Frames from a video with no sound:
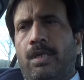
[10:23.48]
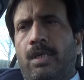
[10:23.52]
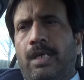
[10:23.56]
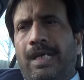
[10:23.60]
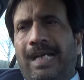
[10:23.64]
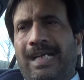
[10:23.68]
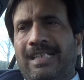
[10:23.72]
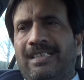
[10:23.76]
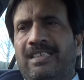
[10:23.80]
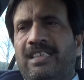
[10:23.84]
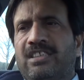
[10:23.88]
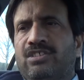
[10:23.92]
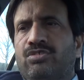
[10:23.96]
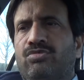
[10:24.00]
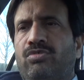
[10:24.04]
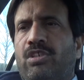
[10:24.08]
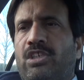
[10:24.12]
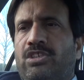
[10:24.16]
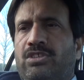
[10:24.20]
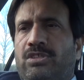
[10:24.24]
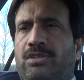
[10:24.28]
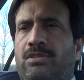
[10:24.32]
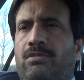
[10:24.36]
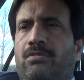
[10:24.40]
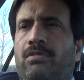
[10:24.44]
and this
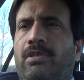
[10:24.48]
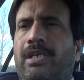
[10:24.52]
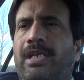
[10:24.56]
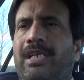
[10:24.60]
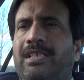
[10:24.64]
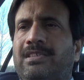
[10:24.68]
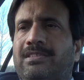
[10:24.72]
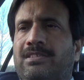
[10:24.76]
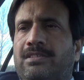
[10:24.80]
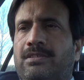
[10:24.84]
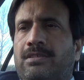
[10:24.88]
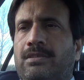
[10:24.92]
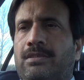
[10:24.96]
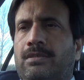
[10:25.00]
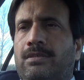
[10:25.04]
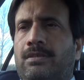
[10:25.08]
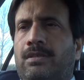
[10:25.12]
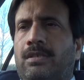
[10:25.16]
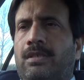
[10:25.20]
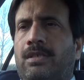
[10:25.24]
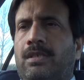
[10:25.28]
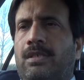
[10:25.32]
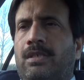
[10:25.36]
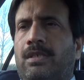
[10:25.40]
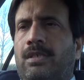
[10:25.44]
connection creates uh,
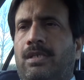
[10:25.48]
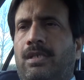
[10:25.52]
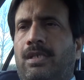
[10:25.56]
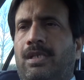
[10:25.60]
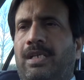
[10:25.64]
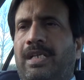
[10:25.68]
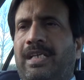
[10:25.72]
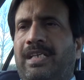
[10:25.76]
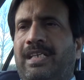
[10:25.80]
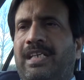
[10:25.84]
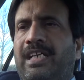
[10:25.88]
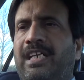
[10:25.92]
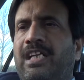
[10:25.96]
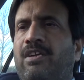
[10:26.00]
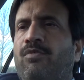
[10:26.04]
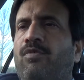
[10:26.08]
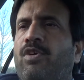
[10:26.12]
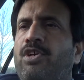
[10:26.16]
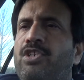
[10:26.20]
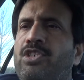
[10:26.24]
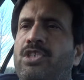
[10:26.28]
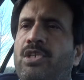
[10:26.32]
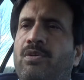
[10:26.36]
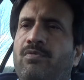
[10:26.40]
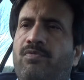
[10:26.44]
like a
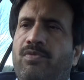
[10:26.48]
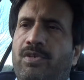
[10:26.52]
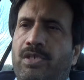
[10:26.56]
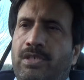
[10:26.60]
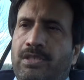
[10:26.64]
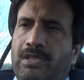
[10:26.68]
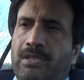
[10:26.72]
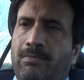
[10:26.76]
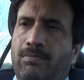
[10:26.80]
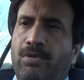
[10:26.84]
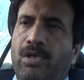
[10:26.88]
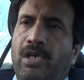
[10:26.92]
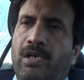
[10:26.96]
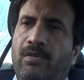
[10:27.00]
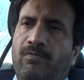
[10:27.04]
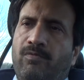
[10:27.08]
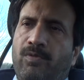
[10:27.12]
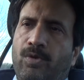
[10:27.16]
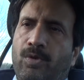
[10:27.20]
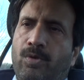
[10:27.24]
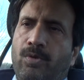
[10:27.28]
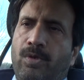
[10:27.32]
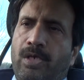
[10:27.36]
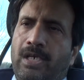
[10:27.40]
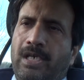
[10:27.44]
diversion for the blood
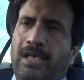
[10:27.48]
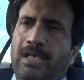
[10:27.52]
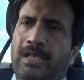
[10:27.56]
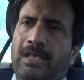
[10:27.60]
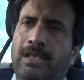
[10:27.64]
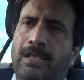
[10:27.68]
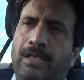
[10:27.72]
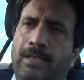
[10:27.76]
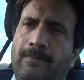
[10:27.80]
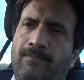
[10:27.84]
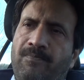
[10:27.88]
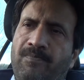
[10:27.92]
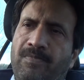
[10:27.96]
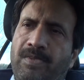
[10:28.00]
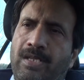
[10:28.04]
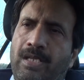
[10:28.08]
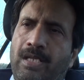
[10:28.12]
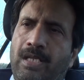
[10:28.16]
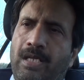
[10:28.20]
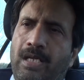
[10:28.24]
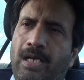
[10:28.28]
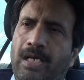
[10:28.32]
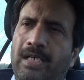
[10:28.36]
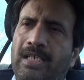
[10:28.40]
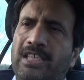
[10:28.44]
flow and uh,
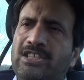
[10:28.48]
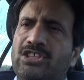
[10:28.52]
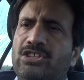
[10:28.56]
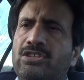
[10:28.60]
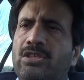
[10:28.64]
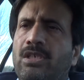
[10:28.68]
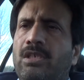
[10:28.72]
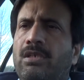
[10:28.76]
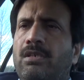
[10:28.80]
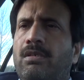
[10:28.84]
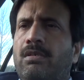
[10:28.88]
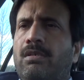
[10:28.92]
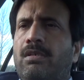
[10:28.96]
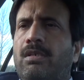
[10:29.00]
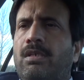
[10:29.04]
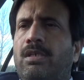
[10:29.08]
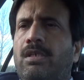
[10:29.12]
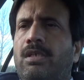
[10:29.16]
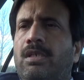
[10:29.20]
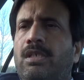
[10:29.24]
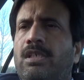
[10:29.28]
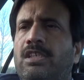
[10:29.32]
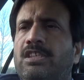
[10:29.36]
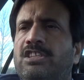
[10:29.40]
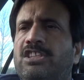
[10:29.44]
a distal
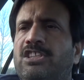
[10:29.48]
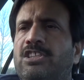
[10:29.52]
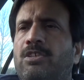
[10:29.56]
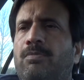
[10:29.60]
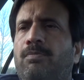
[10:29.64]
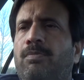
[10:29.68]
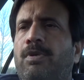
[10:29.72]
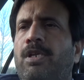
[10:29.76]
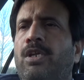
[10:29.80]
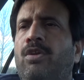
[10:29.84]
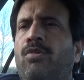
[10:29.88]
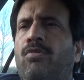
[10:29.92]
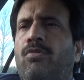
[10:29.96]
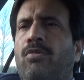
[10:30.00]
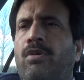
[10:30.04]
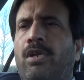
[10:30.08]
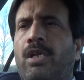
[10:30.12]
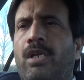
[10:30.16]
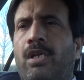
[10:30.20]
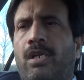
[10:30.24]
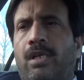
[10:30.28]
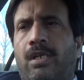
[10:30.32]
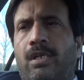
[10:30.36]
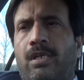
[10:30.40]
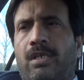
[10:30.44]
uh,
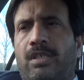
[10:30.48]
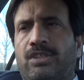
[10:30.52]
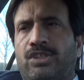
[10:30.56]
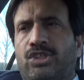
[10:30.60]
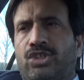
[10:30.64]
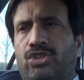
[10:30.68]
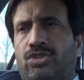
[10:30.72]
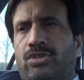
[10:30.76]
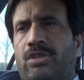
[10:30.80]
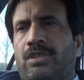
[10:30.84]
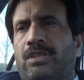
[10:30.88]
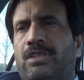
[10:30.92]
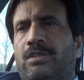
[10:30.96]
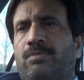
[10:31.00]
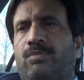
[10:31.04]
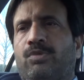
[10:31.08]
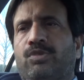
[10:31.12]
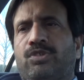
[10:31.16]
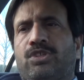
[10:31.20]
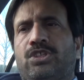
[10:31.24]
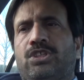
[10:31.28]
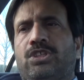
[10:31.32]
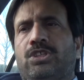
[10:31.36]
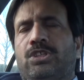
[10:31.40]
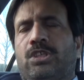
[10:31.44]
splenorenal shunt
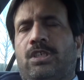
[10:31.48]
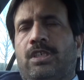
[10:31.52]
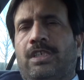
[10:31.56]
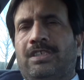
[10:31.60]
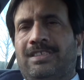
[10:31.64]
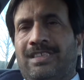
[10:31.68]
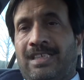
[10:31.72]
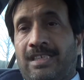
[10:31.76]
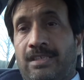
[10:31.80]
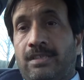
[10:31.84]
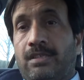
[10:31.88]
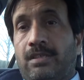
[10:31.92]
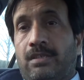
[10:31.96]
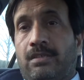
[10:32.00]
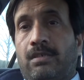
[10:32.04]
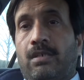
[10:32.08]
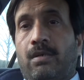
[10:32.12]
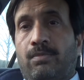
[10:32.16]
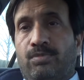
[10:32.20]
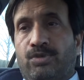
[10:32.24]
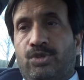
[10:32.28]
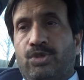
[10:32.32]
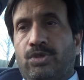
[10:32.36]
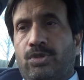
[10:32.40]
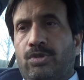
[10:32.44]
procedure is another
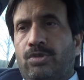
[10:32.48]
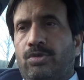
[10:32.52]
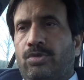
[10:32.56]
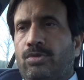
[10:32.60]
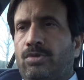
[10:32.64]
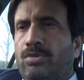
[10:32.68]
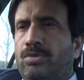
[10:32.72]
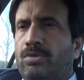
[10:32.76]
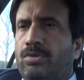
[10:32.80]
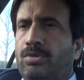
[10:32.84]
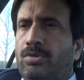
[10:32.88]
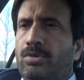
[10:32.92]
option you know